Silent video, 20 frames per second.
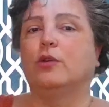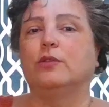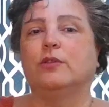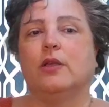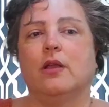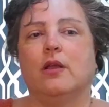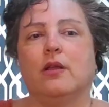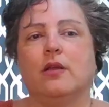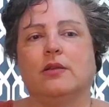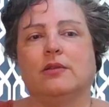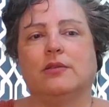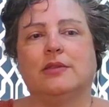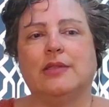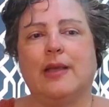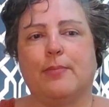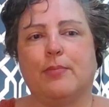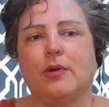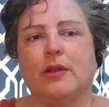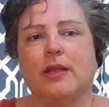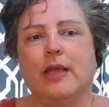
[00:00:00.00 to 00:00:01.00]
those
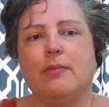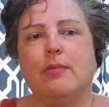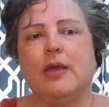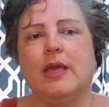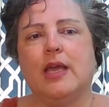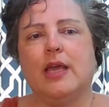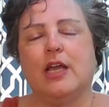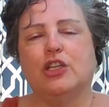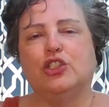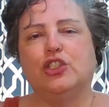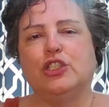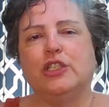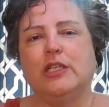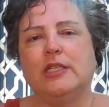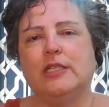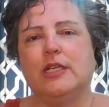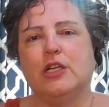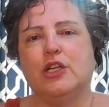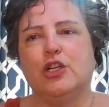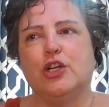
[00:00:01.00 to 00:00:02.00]
separately because
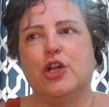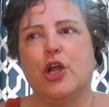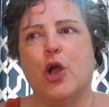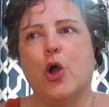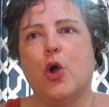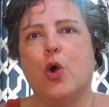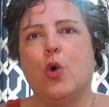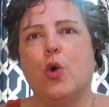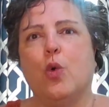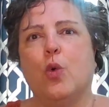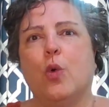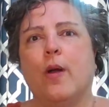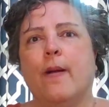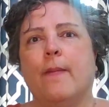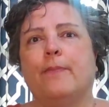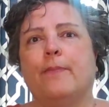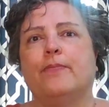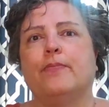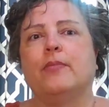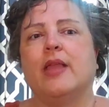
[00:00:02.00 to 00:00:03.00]
she didn't know
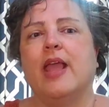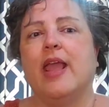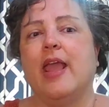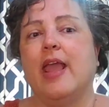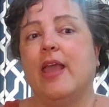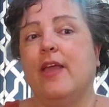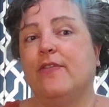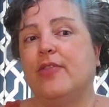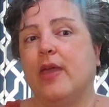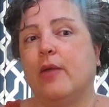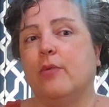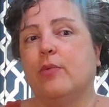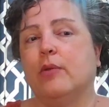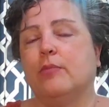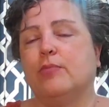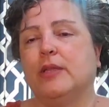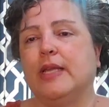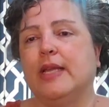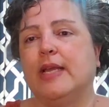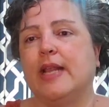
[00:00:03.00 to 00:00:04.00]
if they
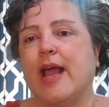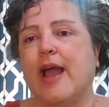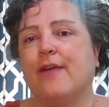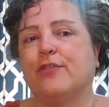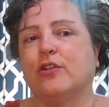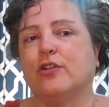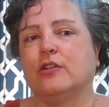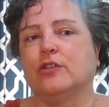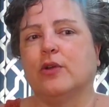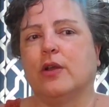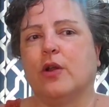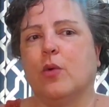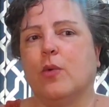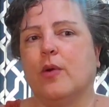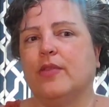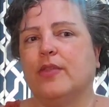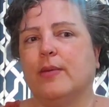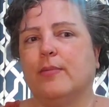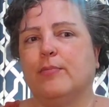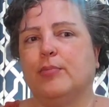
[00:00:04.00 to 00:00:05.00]
would bleed after. So I don't
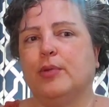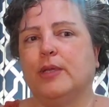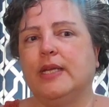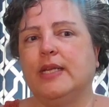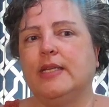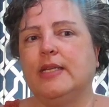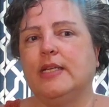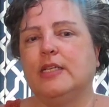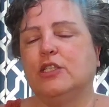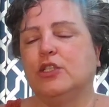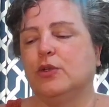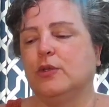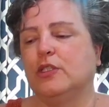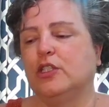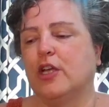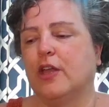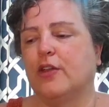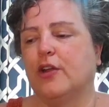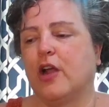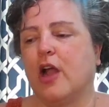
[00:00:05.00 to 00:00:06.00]
want them bleeding into
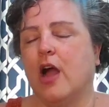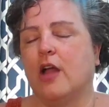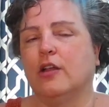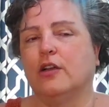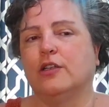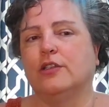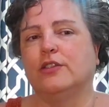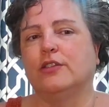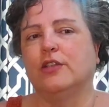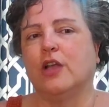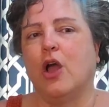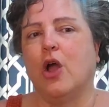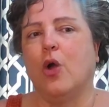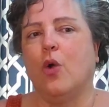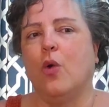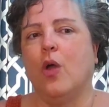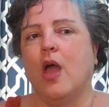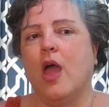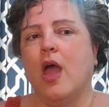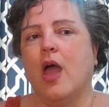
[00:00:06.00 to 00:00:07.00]
each other colors.
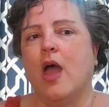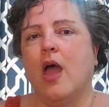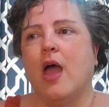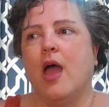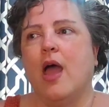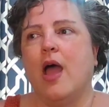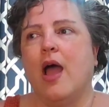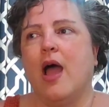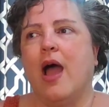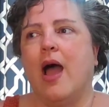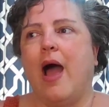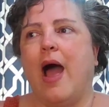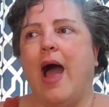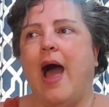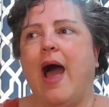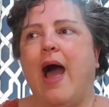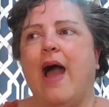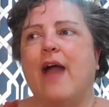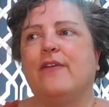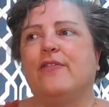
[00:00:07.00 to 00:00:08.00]
So
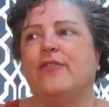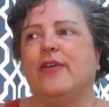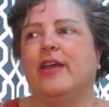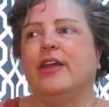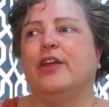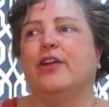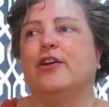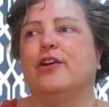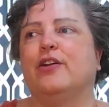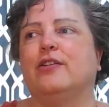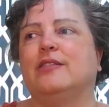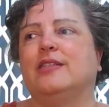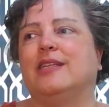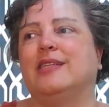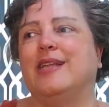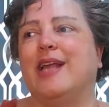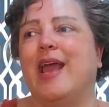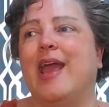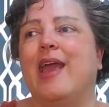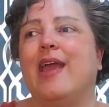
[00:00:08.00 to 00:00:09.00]
I figured
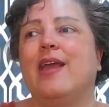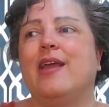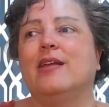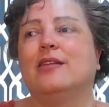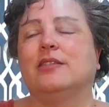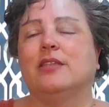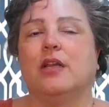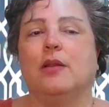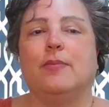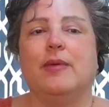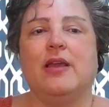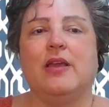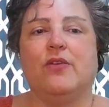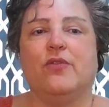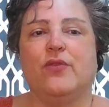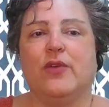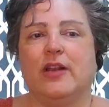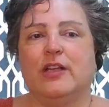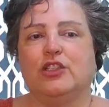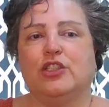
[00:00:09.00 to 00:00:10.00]
today it's going to be
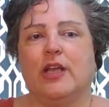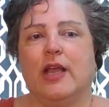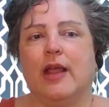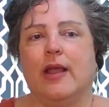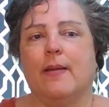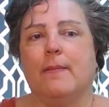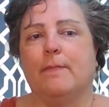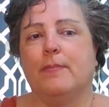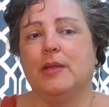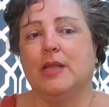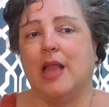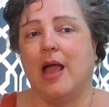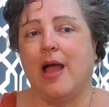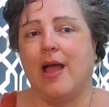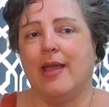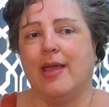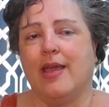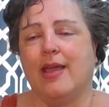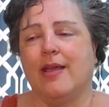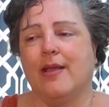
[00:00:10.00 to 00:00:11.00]
finishing
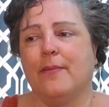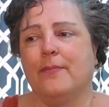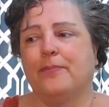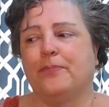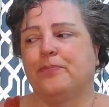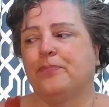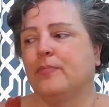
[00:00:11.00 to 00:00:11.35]
plying.